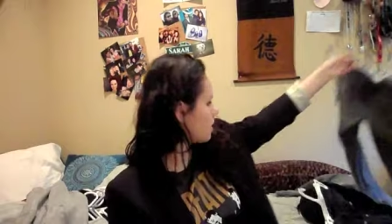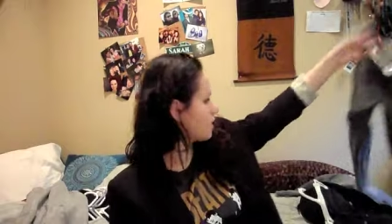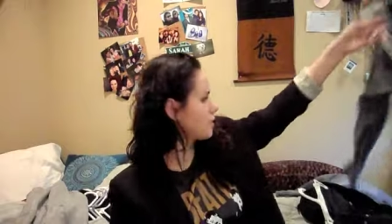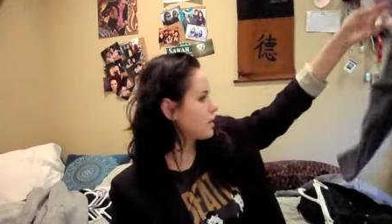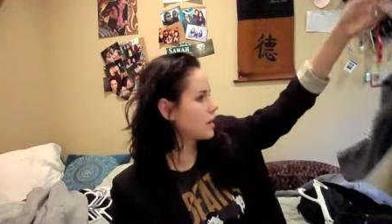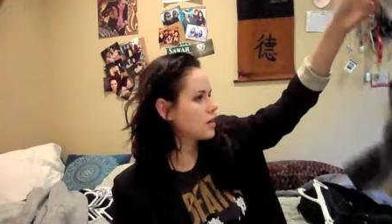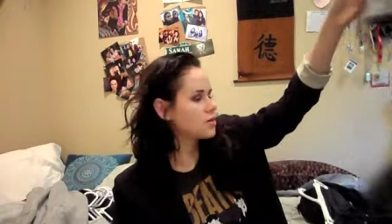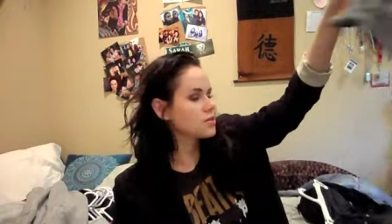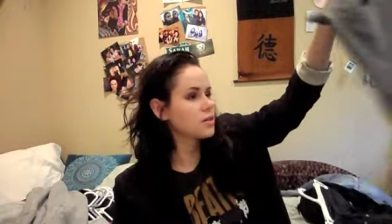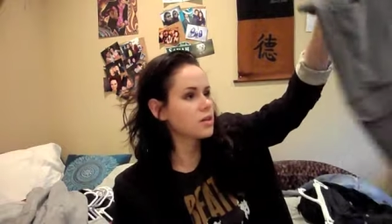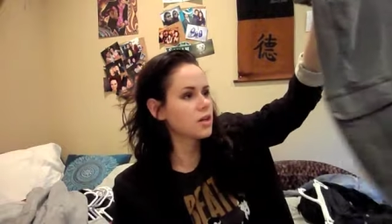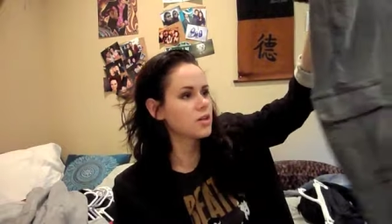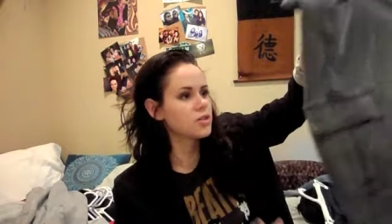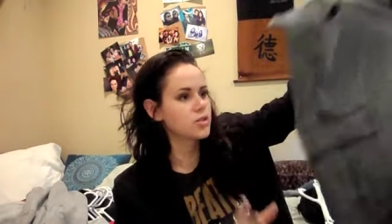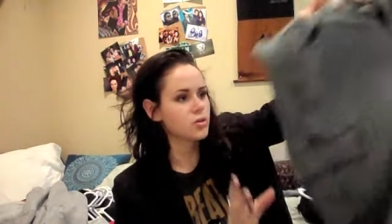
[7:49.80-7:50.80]
And then I just thought
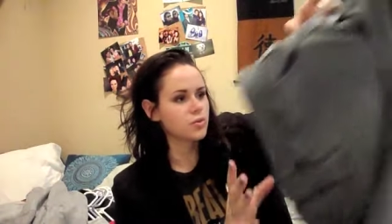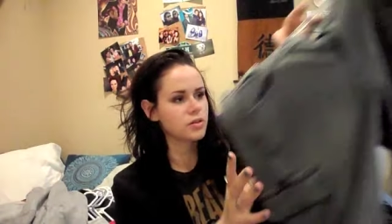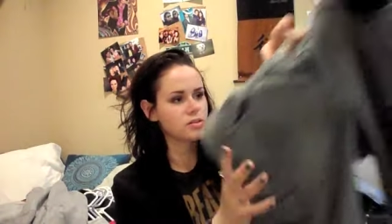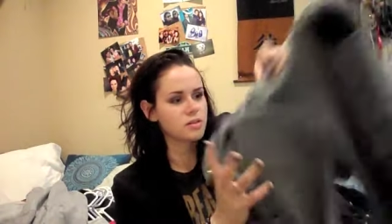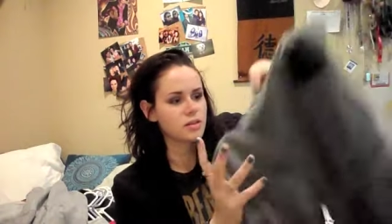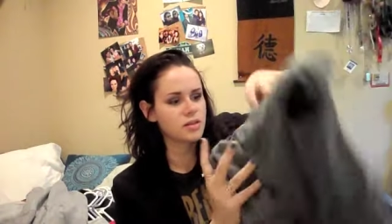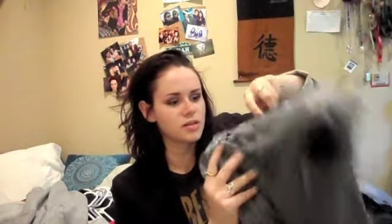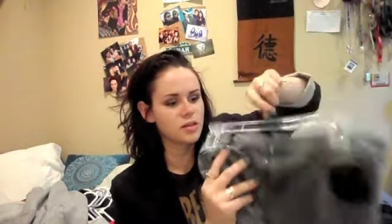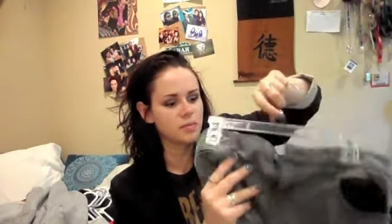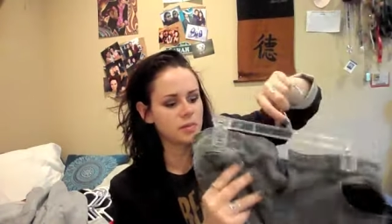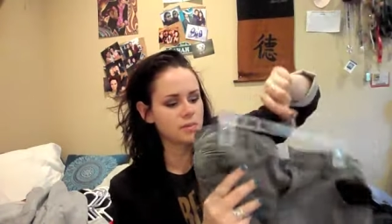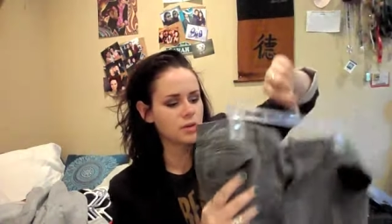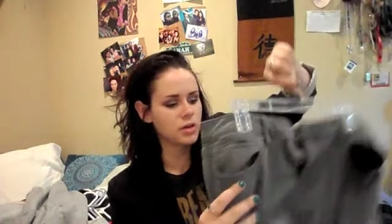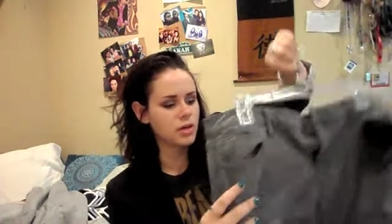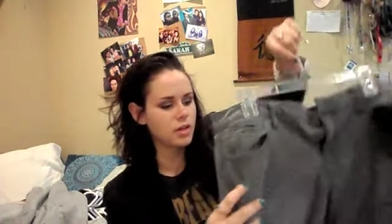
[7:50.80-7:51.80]
I'd show this because I
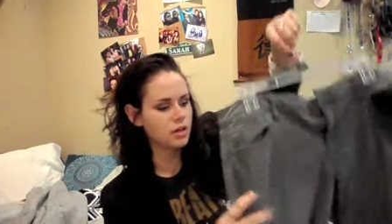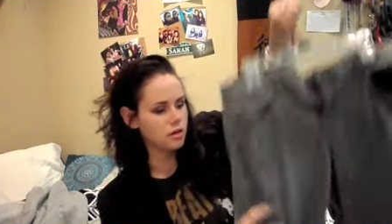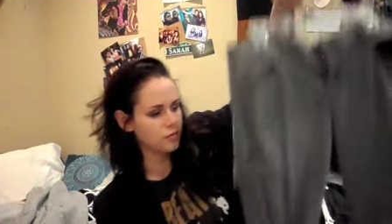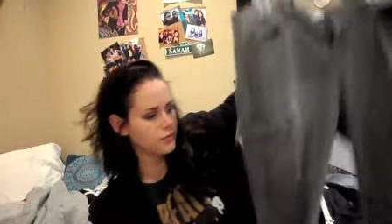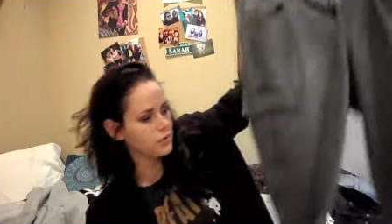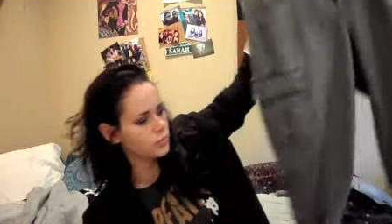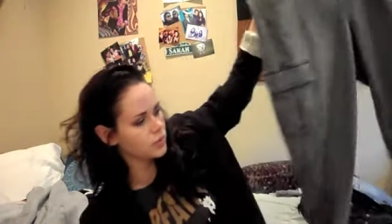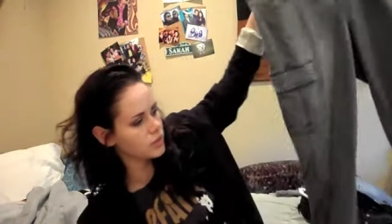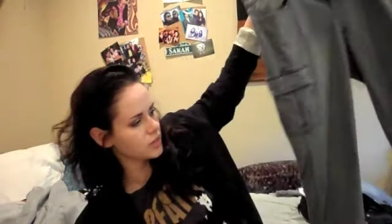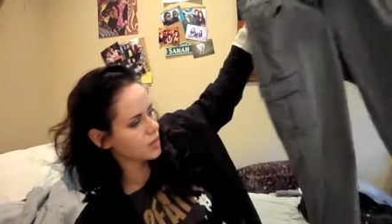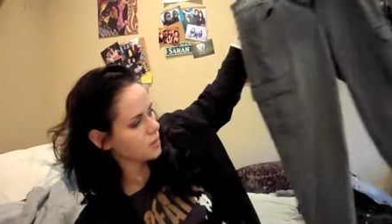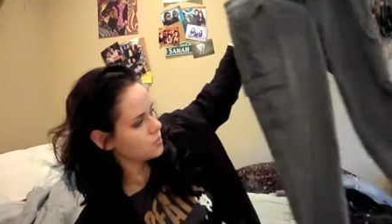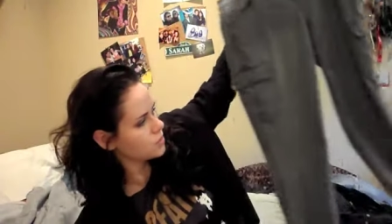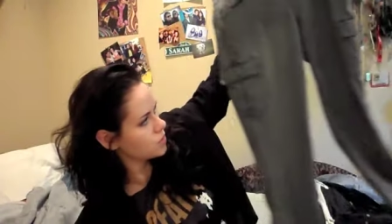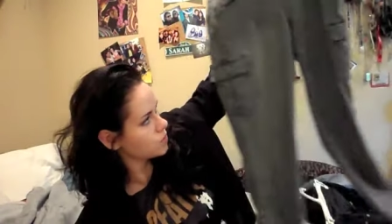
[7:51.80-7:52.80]
remember in an interview one
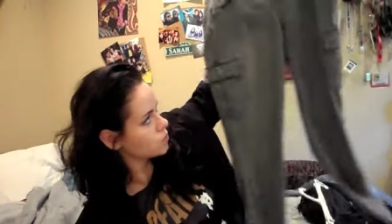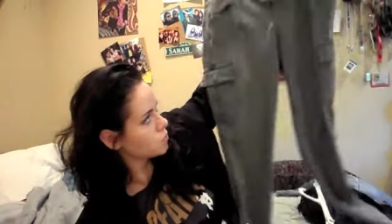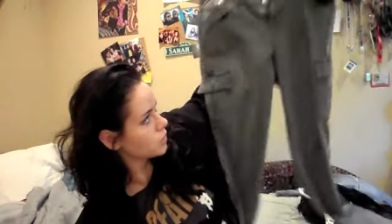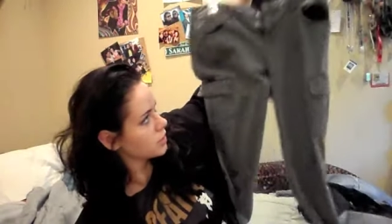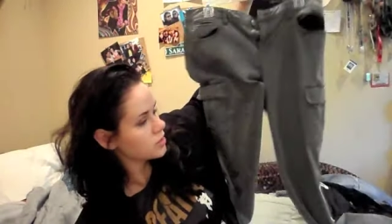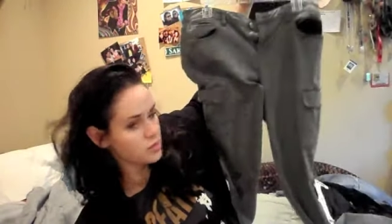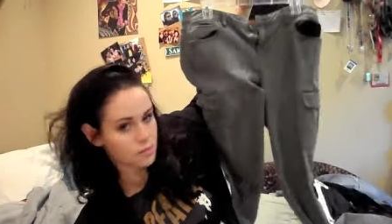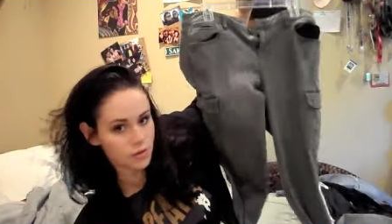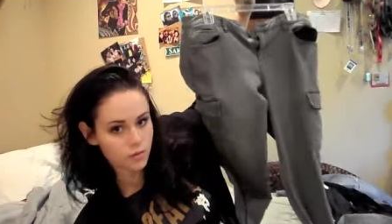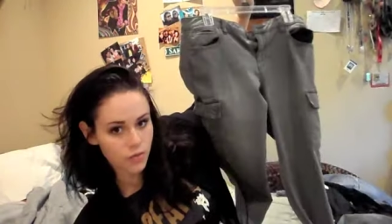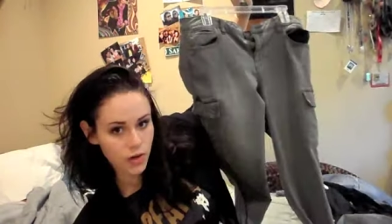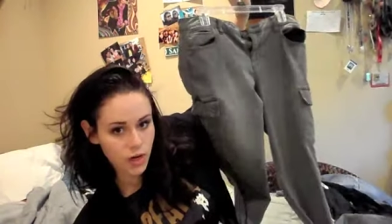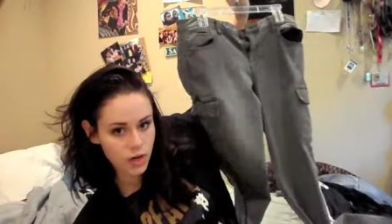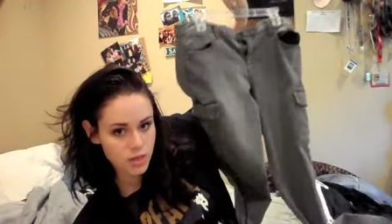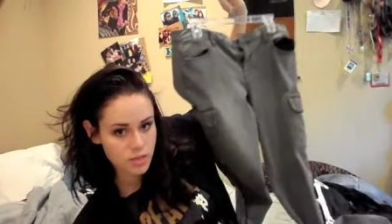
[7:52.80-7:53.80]
time she was wearing something
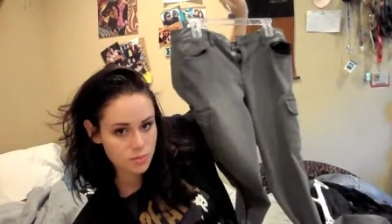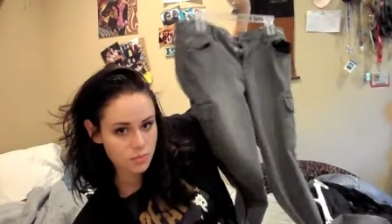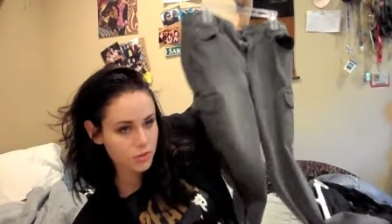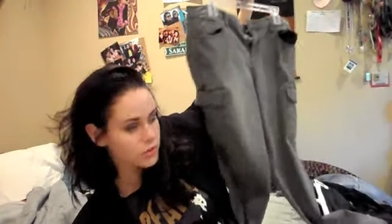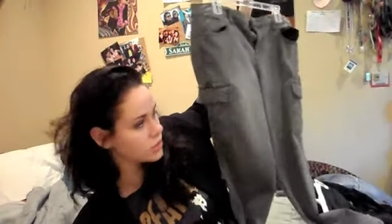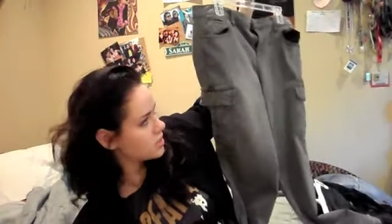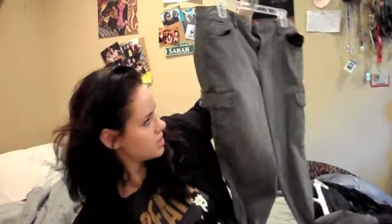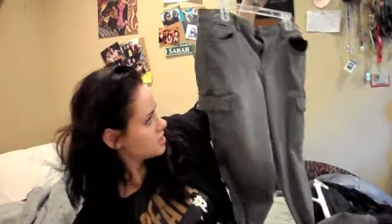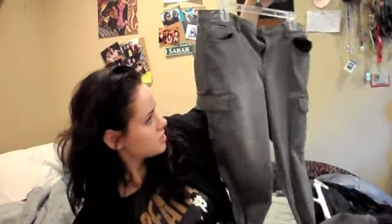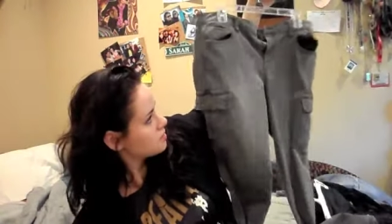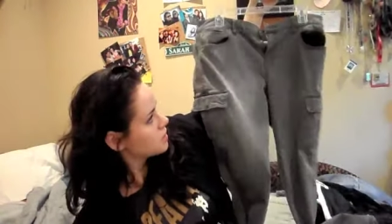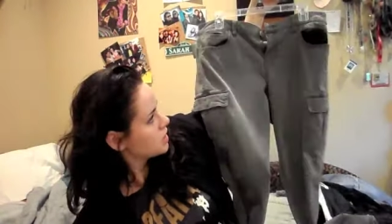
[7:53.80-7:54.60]
very similar to this.